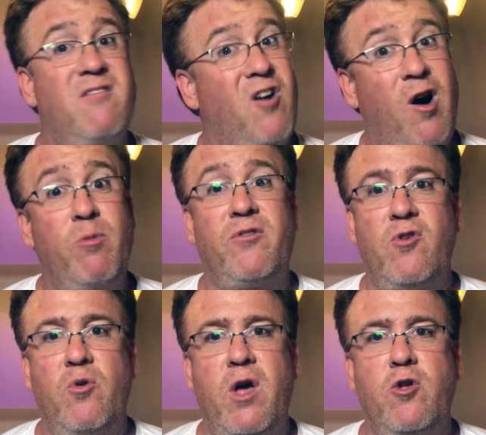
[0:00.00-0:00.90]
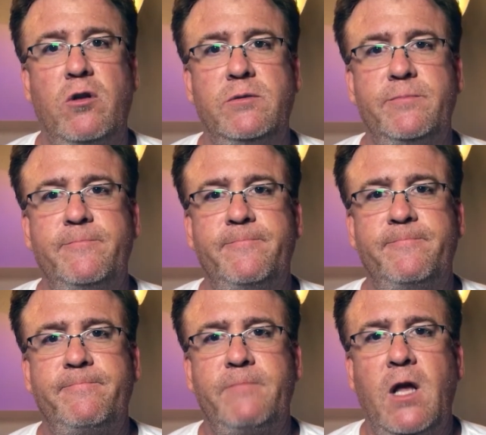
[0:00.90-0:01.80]
it's a horrible situation.
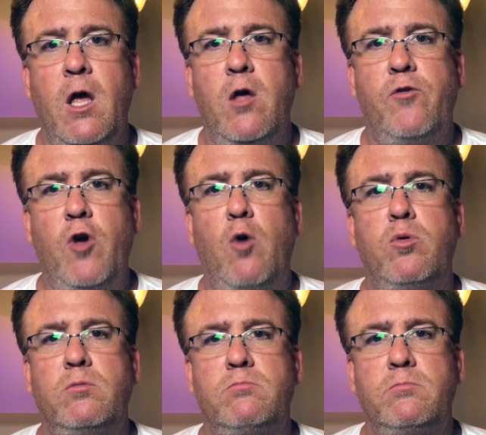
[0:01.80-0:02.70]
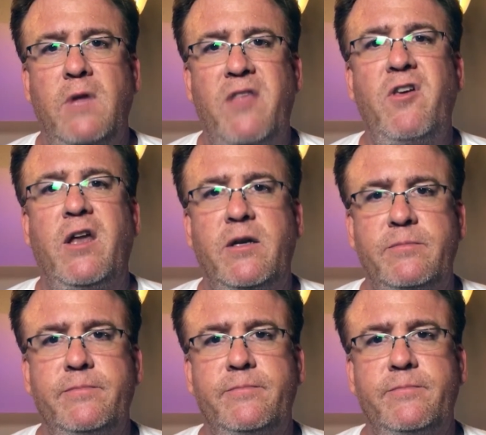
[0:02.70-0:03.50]
So, that's it.